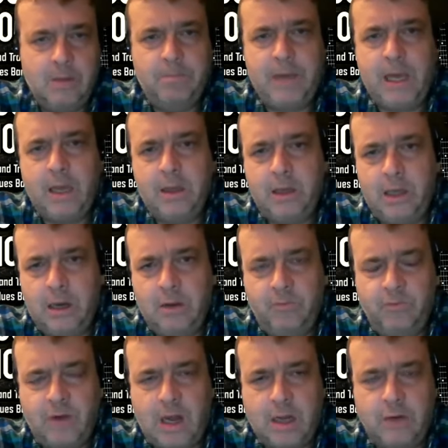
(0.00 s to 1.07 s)
big, you know,
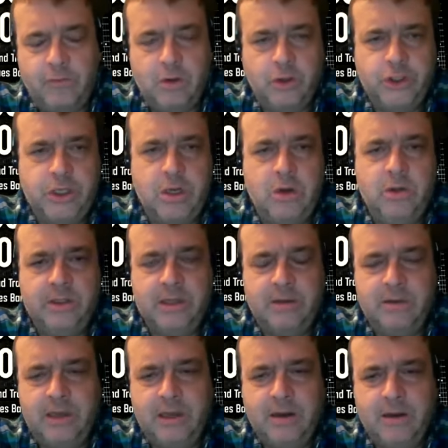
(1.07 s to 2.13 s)
rock and roll shows
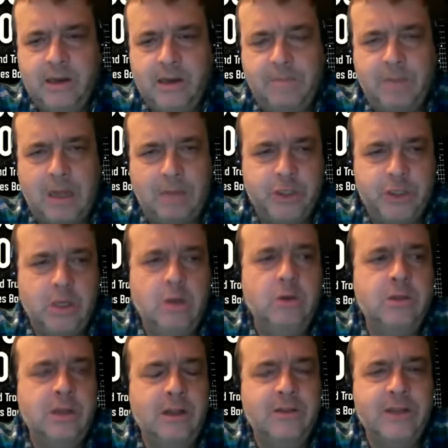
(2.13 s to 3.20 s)
and, and hip hop
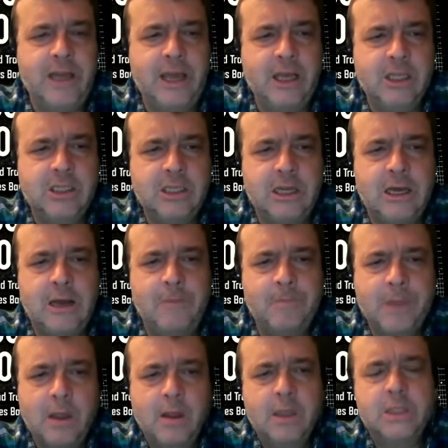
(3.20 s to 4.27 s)
shows and things. Um,
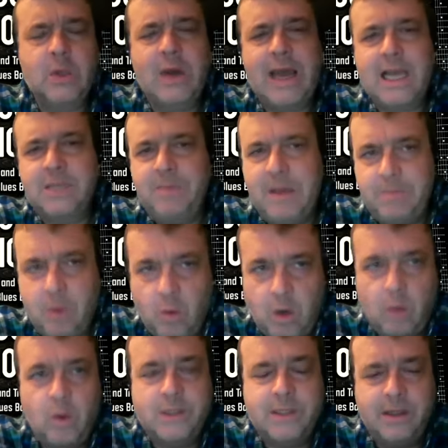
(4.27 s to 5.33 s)
so I asked people,
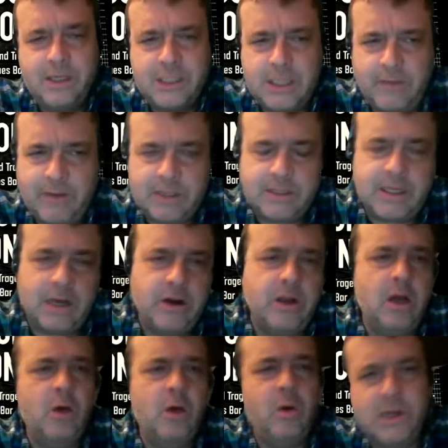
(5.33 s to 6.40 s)
well, was it the Civic Center?
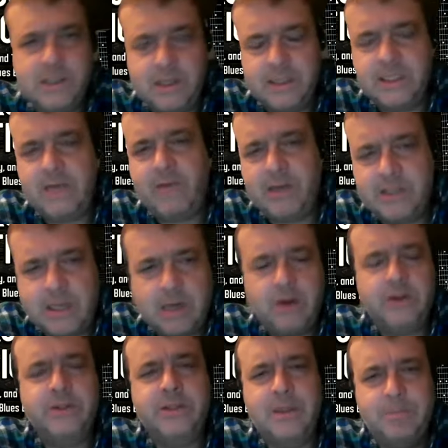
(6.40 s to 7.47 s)
No, it wasn't the Civic Center. It
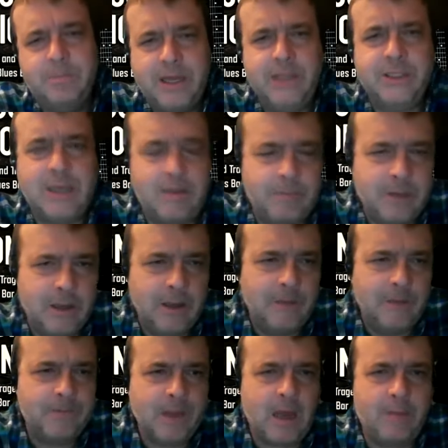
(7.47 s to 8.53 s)
was someplace up,
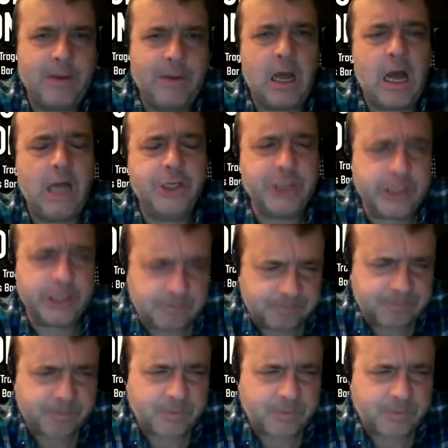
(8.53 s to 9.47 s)
up in Hodges.